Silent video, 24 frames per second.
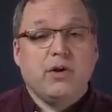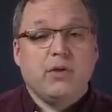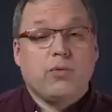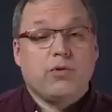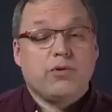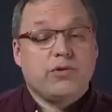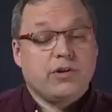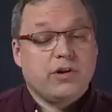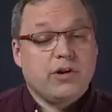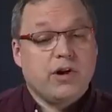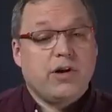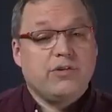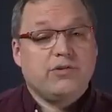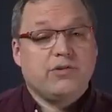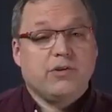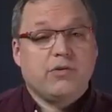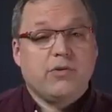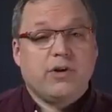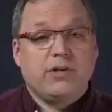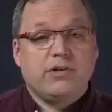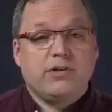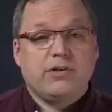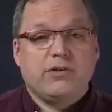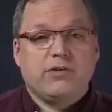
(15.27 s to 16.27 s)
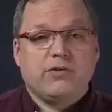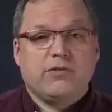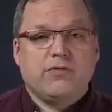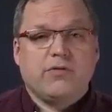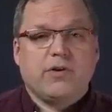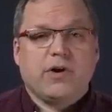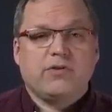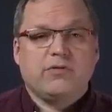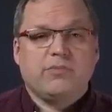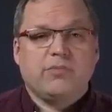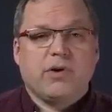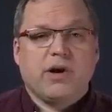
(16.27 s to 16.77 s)
where the consequences of
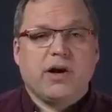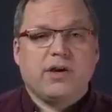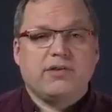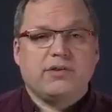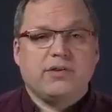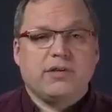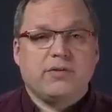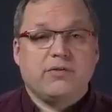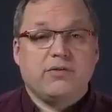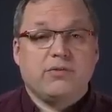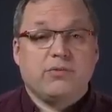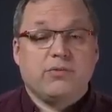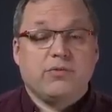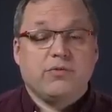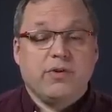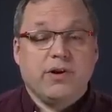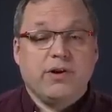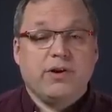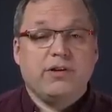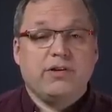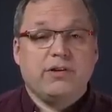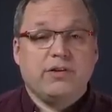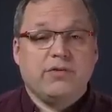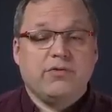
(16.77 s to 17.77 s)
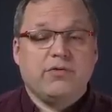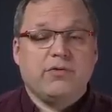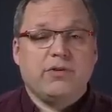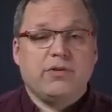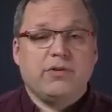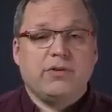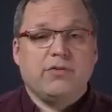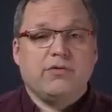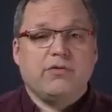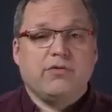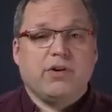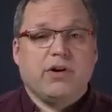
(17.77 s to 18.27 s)
false positives were very
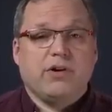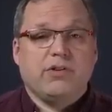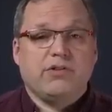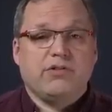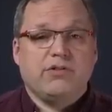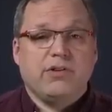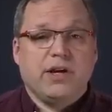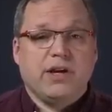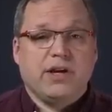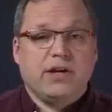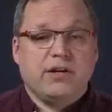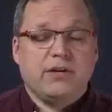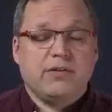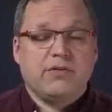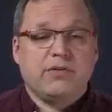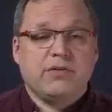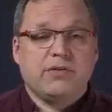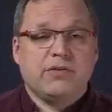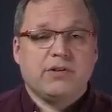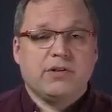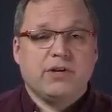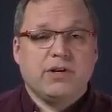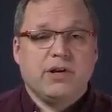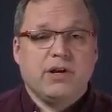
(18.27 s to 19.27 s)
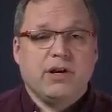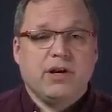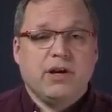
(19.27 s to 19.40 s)
different than false negatives,